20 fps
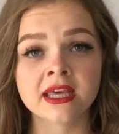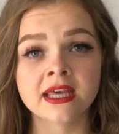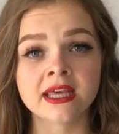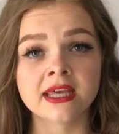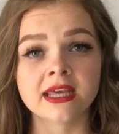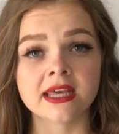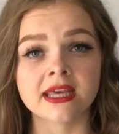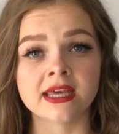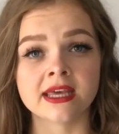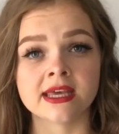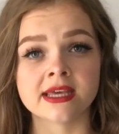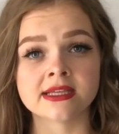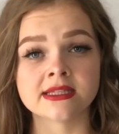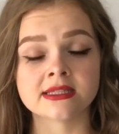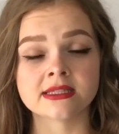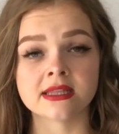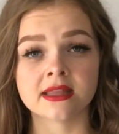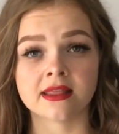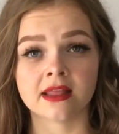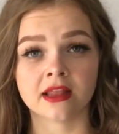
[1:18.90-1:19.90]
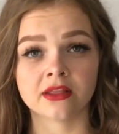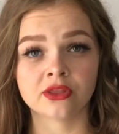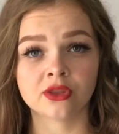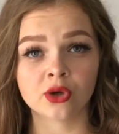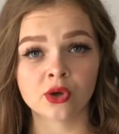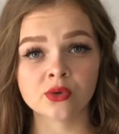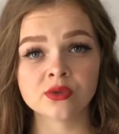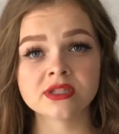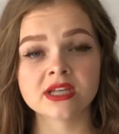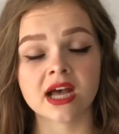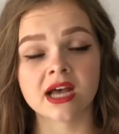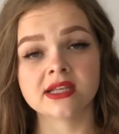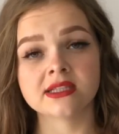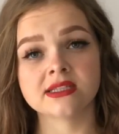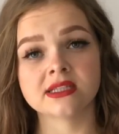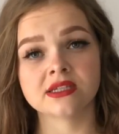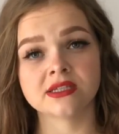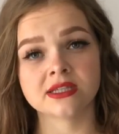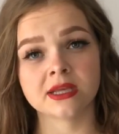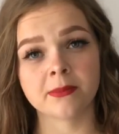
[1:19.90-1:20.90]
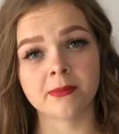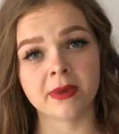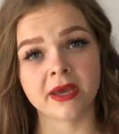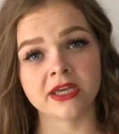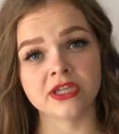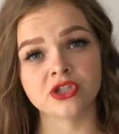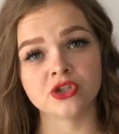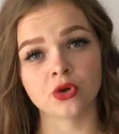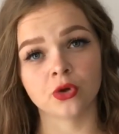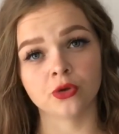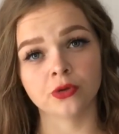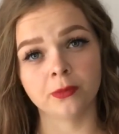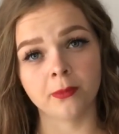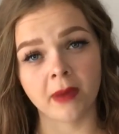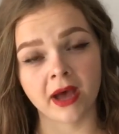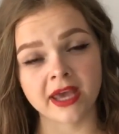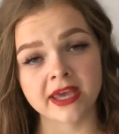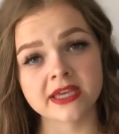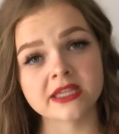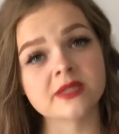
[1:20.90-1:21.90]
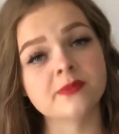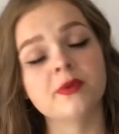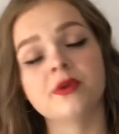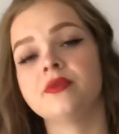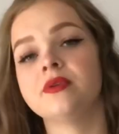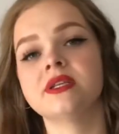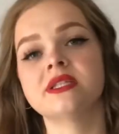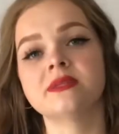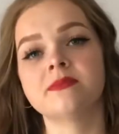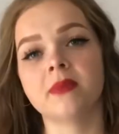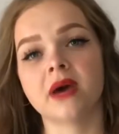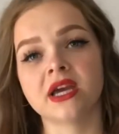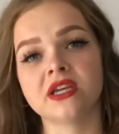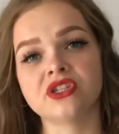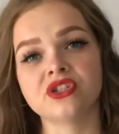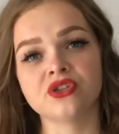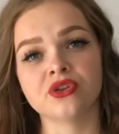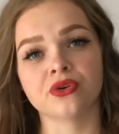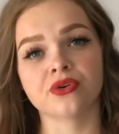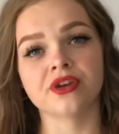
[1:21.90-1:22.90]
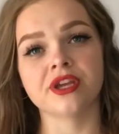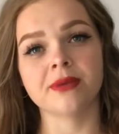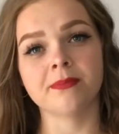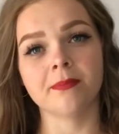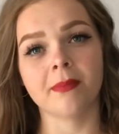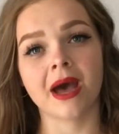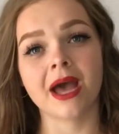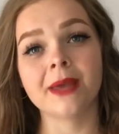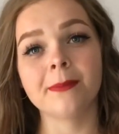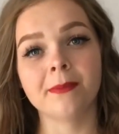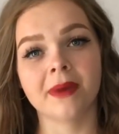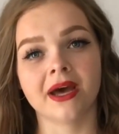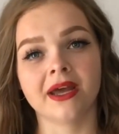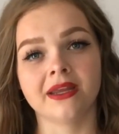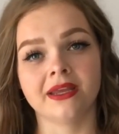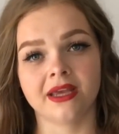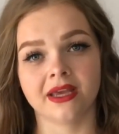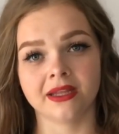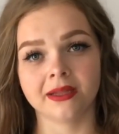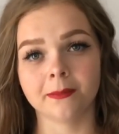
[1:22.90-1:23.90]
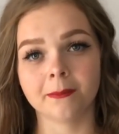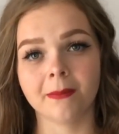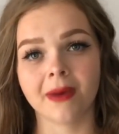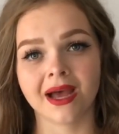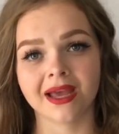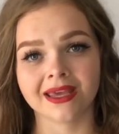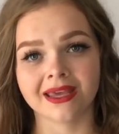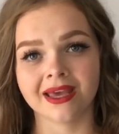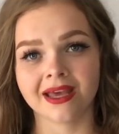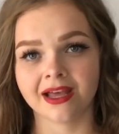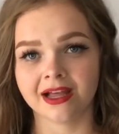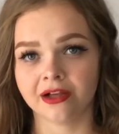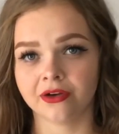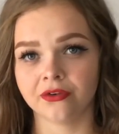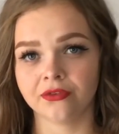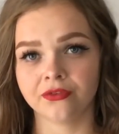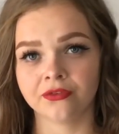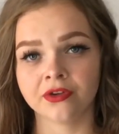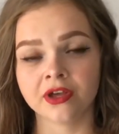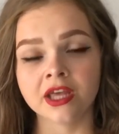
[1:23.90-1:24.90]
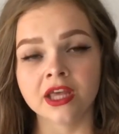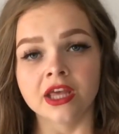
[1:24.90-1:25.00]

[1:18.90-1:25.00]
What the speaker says: is that those answers are based on my experience, my story, my body, and my health.